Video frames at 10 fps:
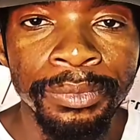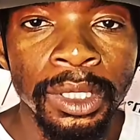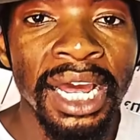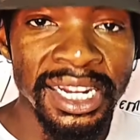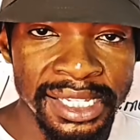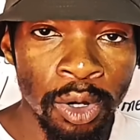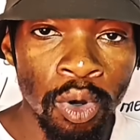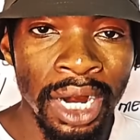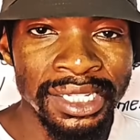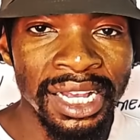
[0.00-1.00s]
that is a
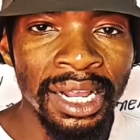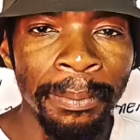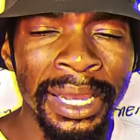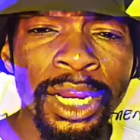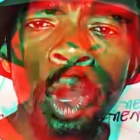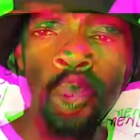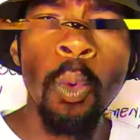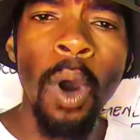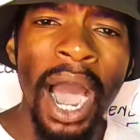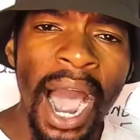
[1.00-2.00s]
rural settlement.
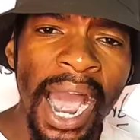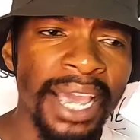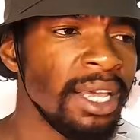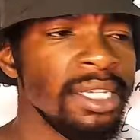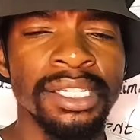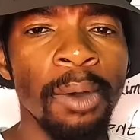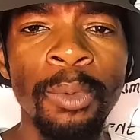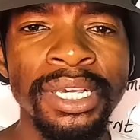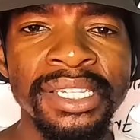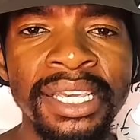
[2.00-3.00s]
Why? Some
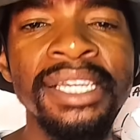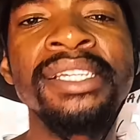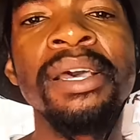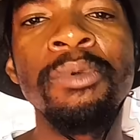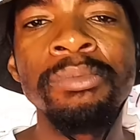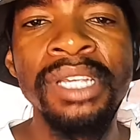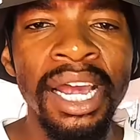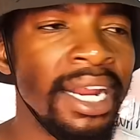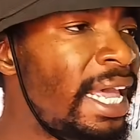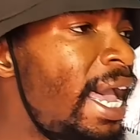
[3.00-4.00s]
will say,
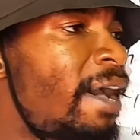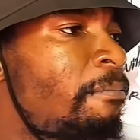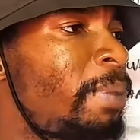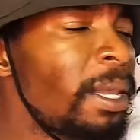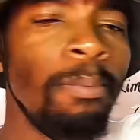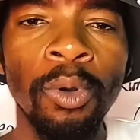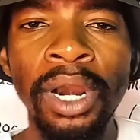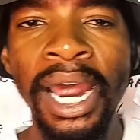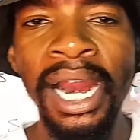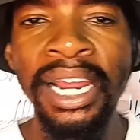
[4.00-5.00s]
Semnumzan, people
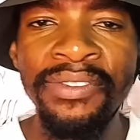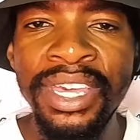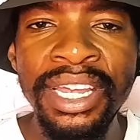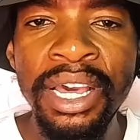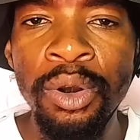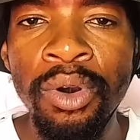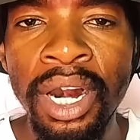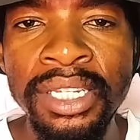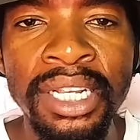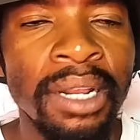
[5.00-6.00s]
that are living in a rural
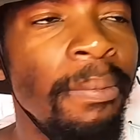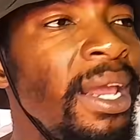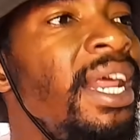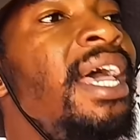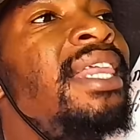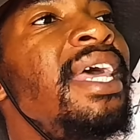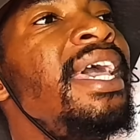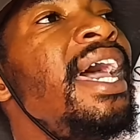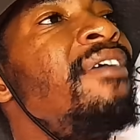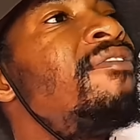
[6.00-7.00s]
settlement, they
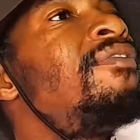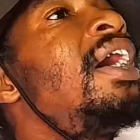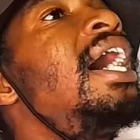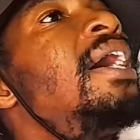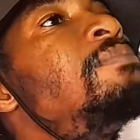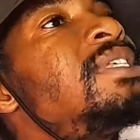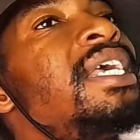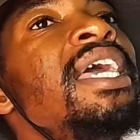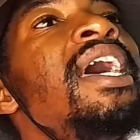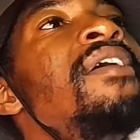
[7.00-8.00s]
have farms,
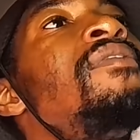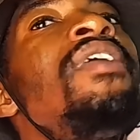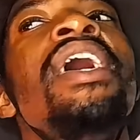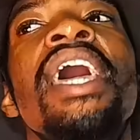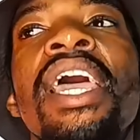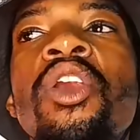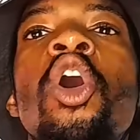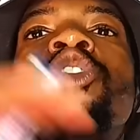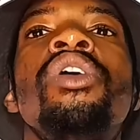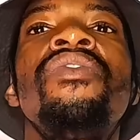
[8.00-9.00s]
they have a
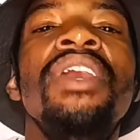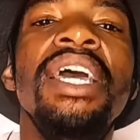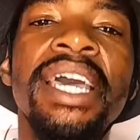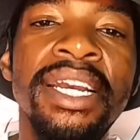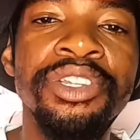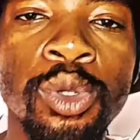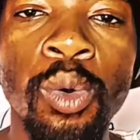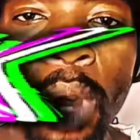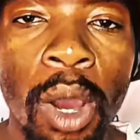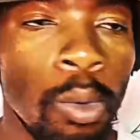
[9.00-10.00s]
lot of land, so why